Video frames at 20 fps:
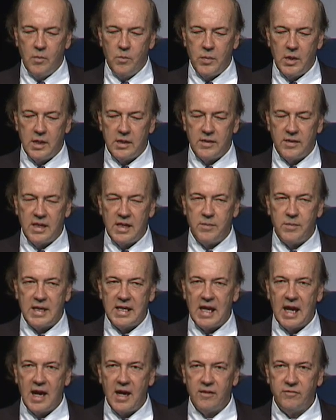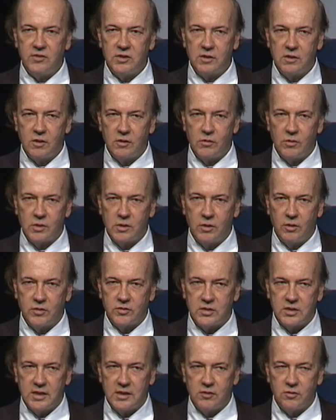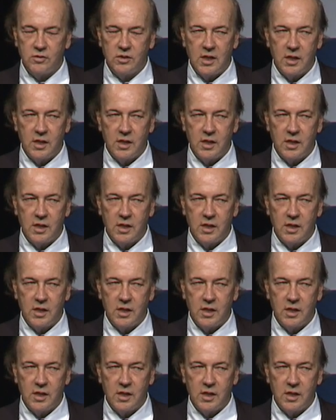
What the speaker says: but they may have to go to a gold standard,